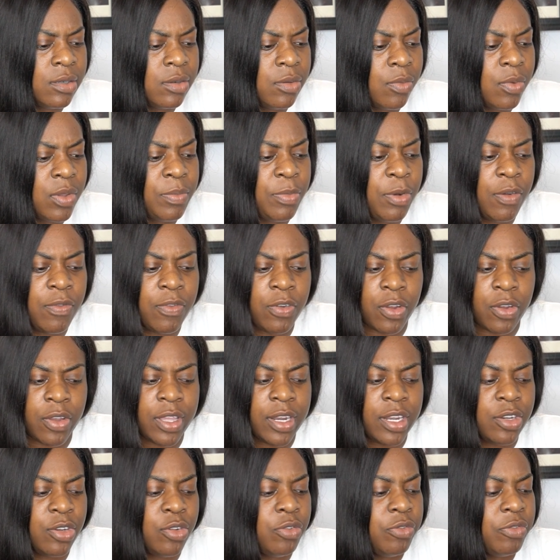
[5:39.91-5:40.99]
we both
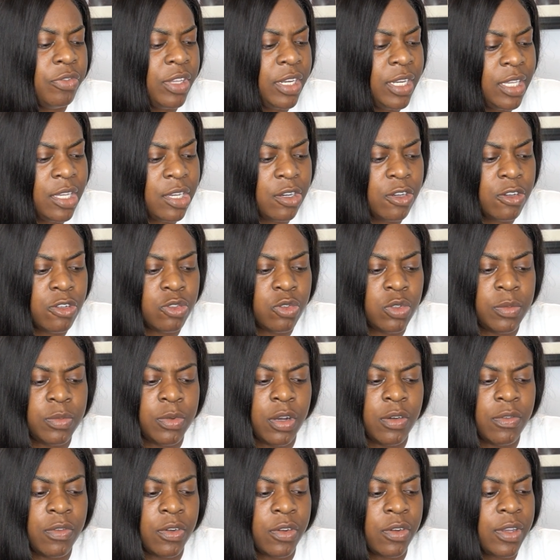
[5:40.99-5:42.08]
agreed to do videos. We
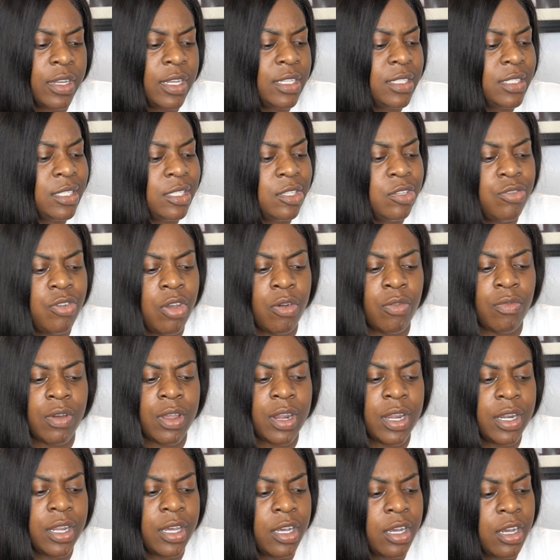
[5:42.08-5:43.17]
both agreed to, you know,
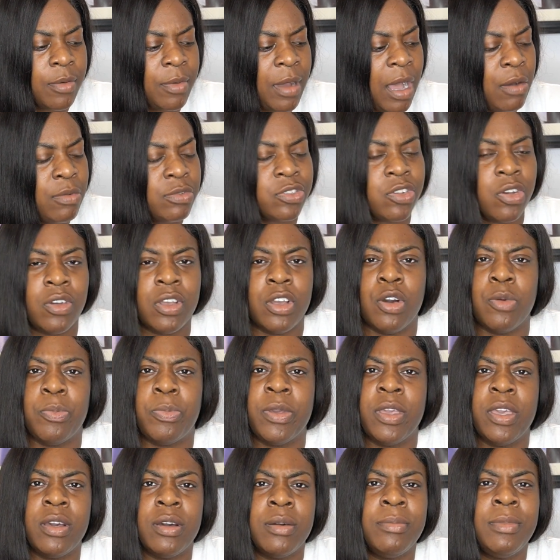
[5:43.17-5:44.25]
run it up. I was going to help
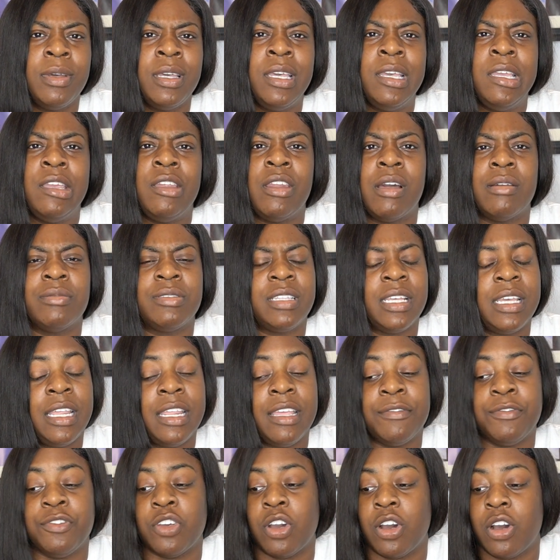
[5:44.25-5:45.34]
him. You know what I'm saying?
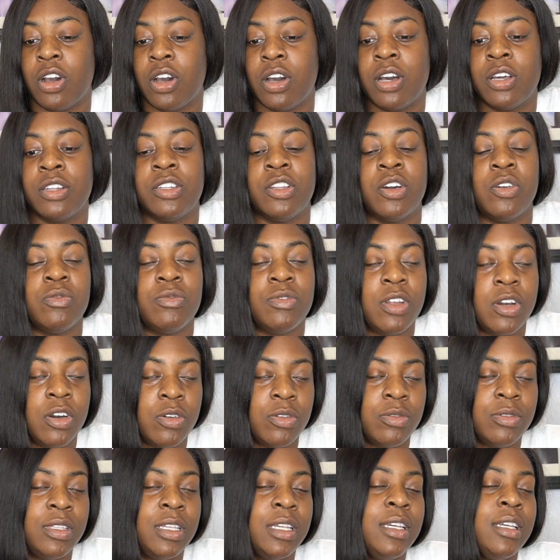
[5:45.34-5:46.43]
If y'all don't
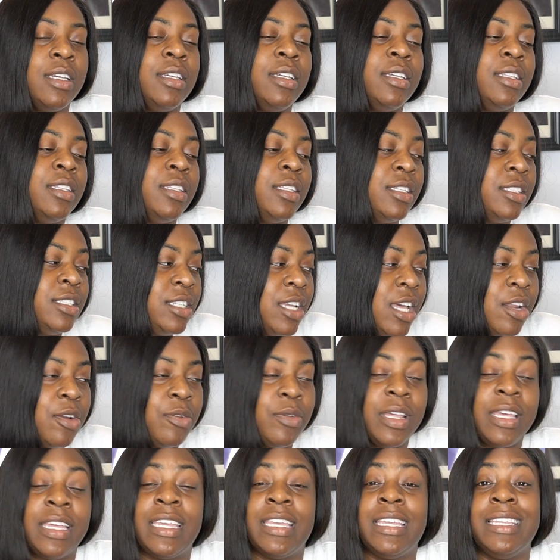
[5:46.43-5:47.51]
know that the channel
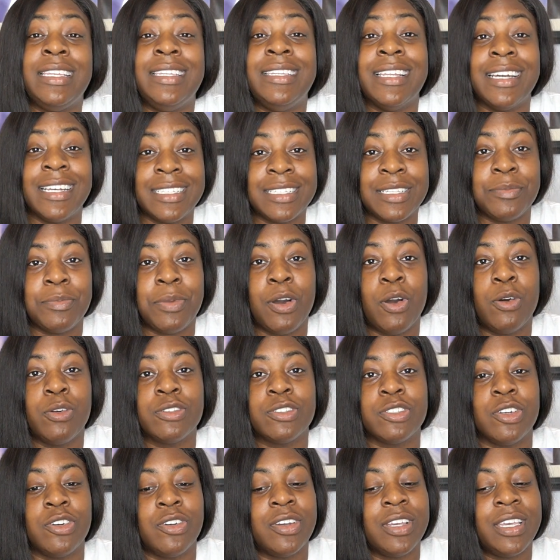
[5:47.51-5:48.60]
that he doesn't
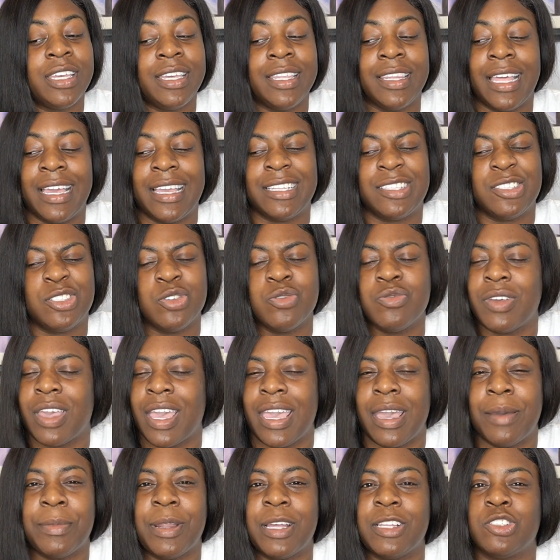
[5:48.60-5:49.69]
post on hit like
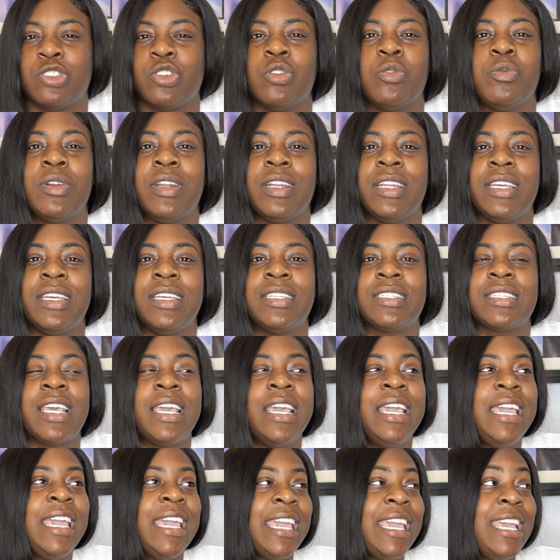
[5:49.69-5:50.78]
2K. I'm not sure what it is.
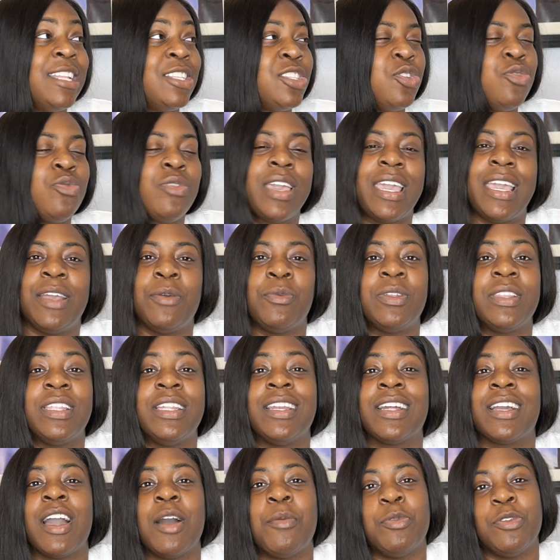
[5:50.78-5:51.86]
It hit 2K
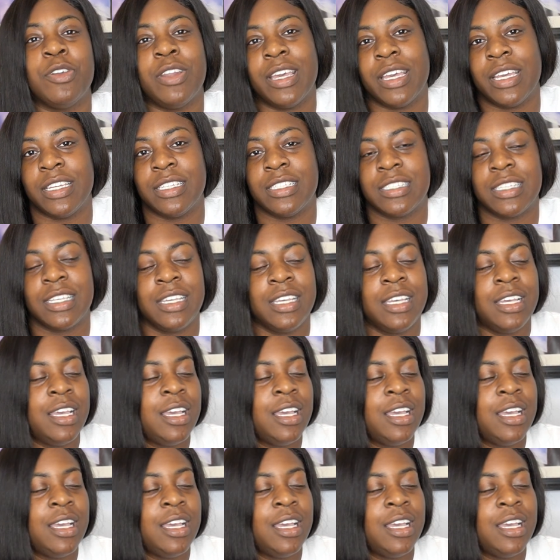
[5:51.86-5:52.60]
within a couple days.